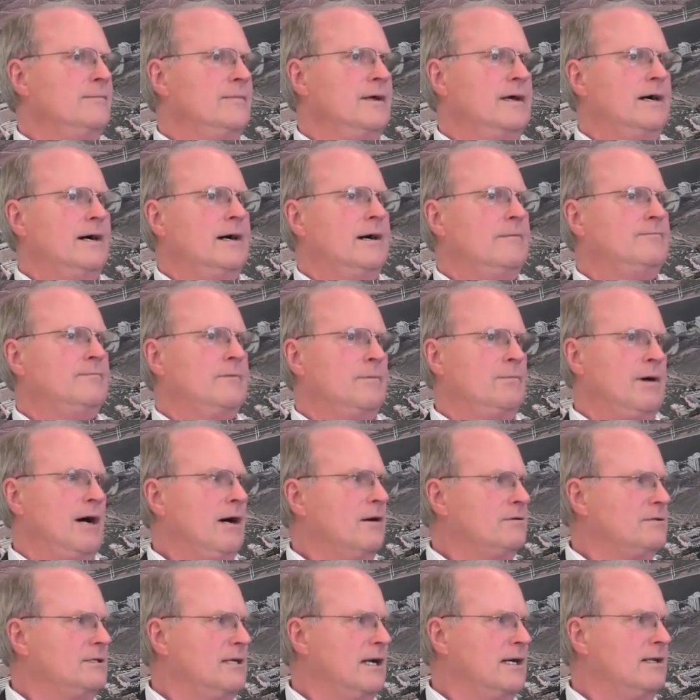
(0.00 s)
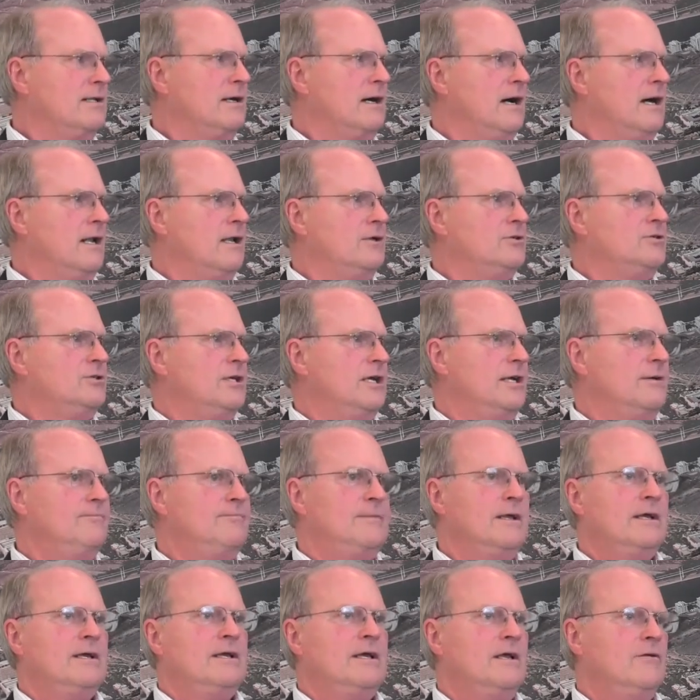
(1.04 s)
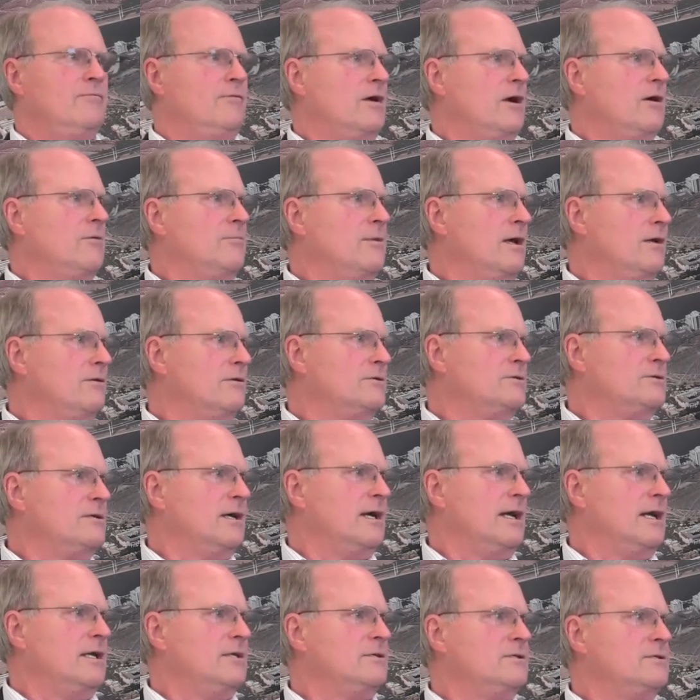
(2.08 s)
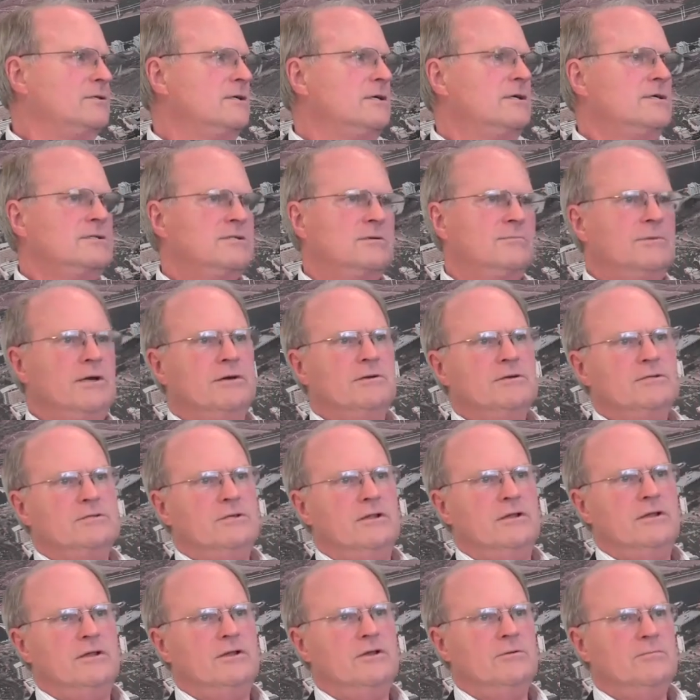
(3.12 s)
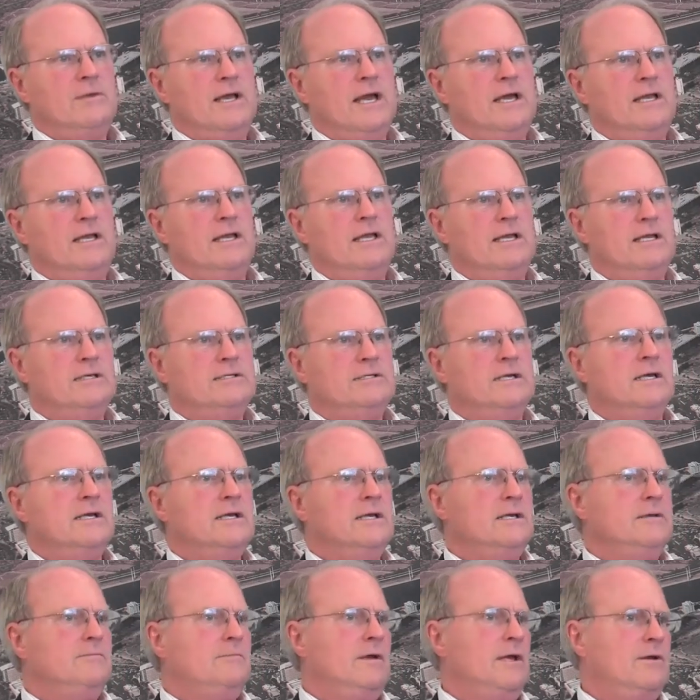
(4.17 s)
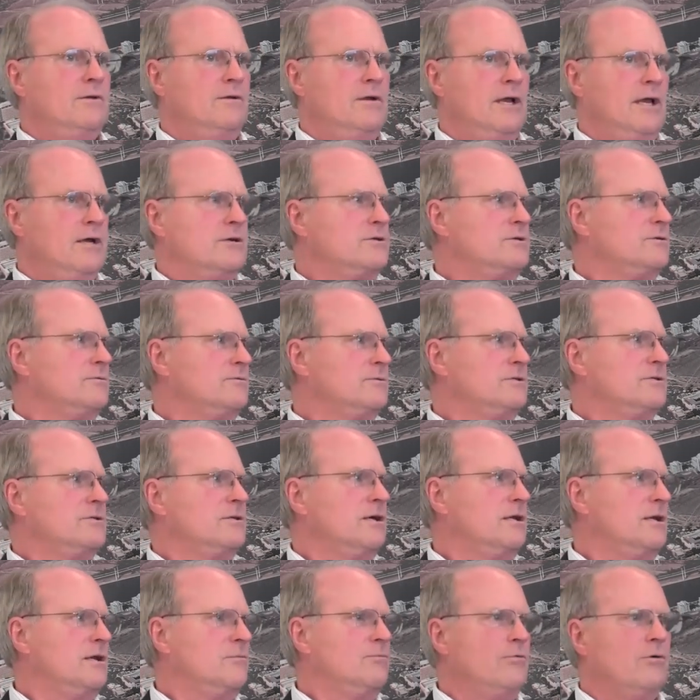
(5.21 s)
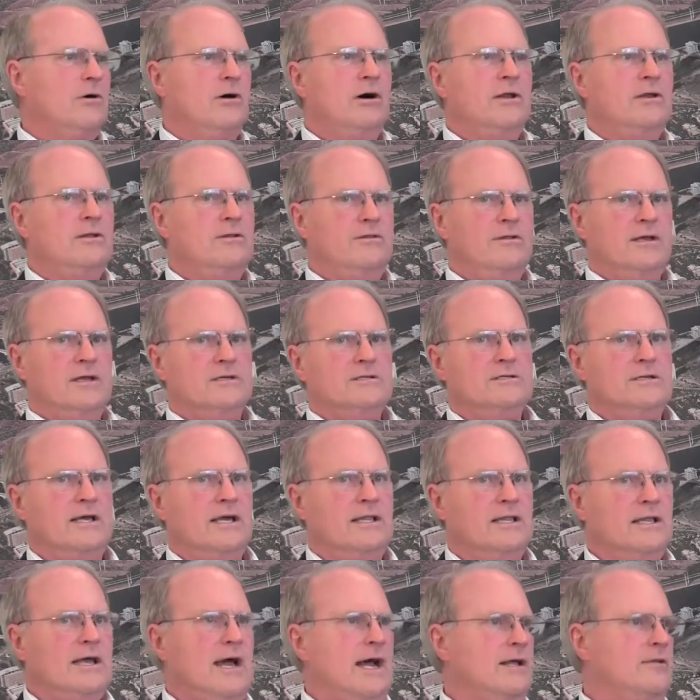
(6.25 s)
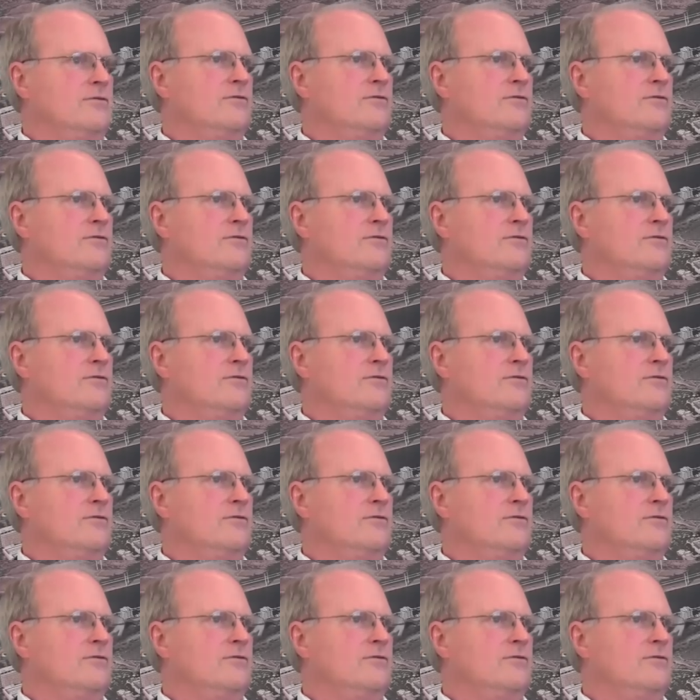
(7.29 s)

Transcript: biotechnology, environmental science, some areas of the humanities, international and study abroad, and things like that.